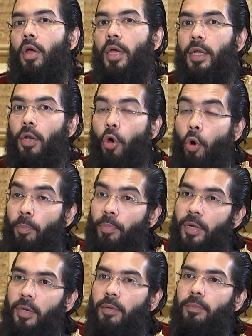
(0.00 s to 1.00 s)
in
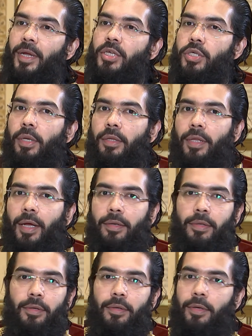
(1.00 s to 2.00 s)
open mentioning
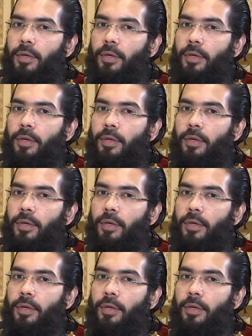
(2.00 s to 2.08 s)
that